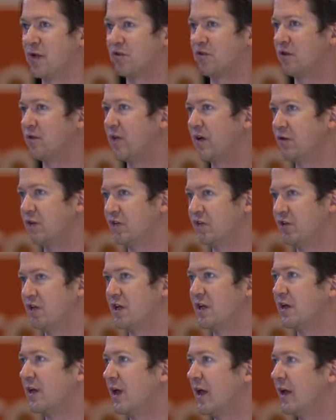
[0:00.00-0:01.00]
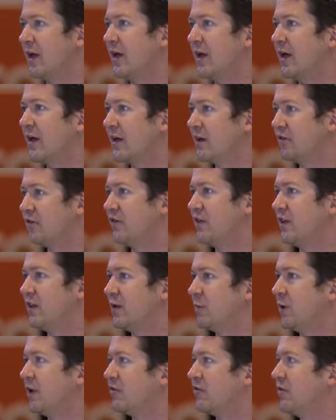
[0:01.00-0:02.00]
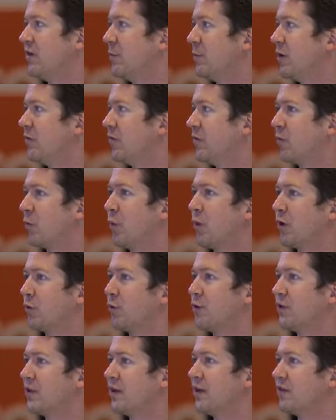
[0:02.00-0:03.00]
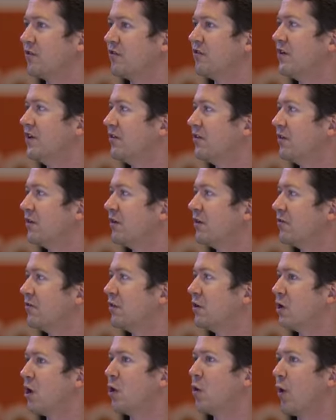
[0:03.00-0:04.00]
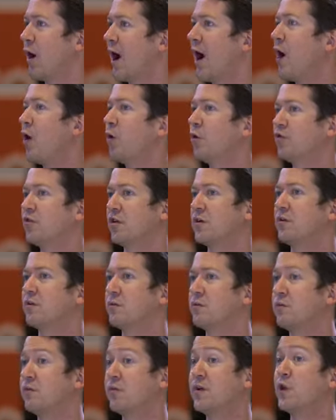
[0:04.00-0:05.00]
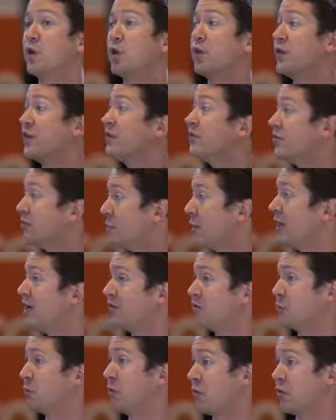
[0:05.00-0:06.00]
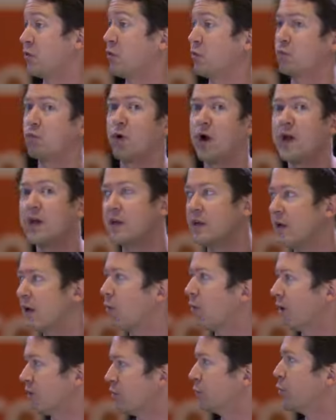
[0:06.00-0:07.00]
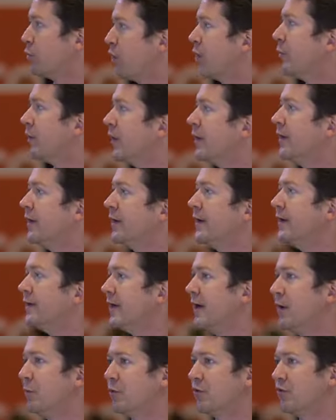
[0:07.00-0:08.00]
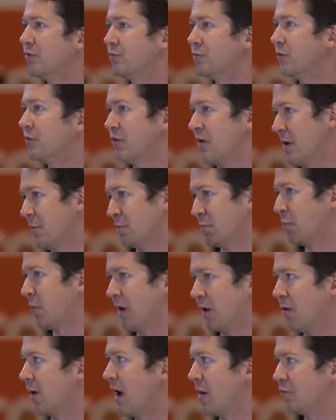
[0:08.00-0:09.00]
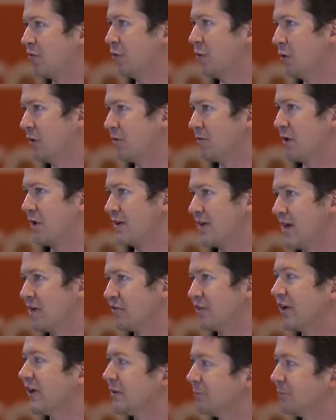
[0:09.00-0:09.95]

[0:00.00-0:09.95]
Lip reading: best I've ever seen at SC, the best team I've ever worked with at SC to know how to fill this space with the right network deployment, and was absolutely fantastic.